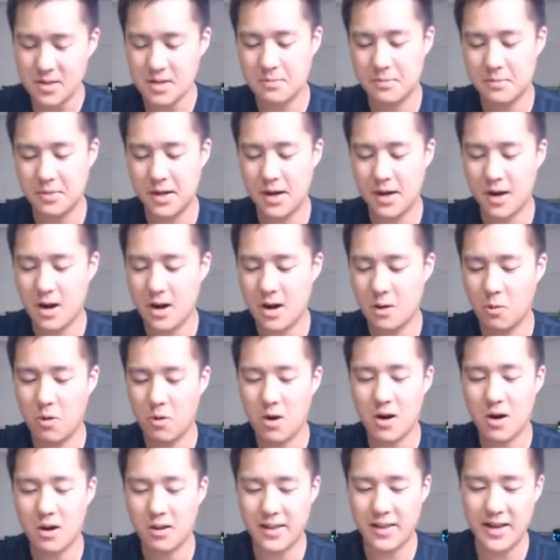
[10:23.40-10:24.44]
But alright, we're
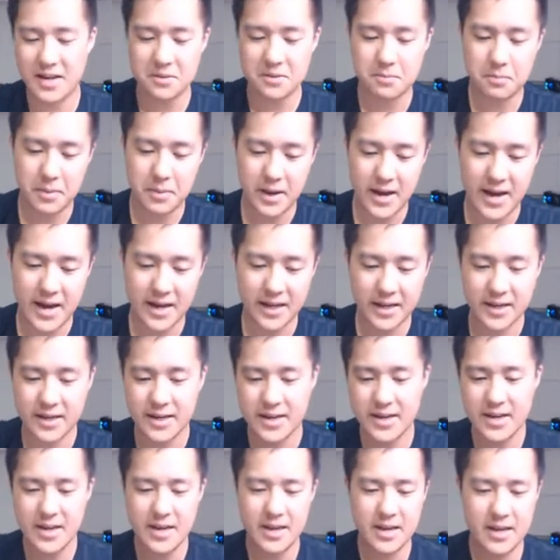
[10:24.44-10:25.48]
on our last pack
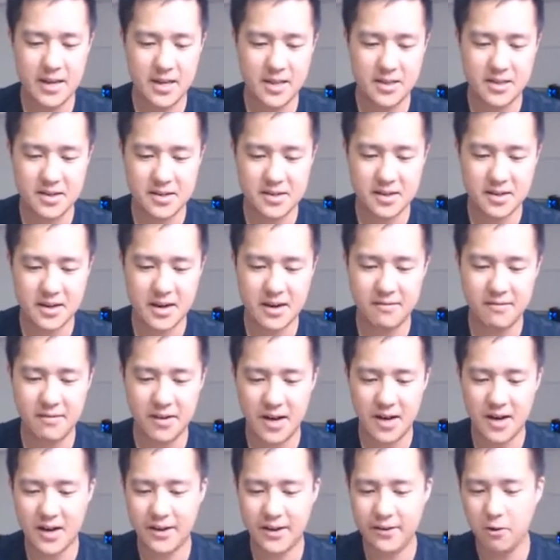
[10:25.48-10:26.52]
in this kind of
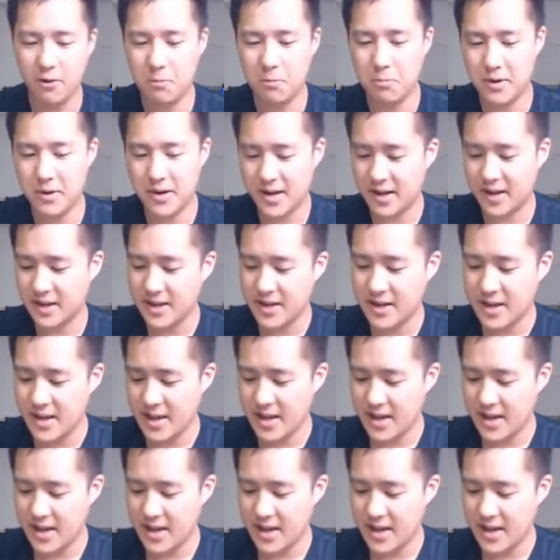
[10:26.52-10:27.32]
odd opening.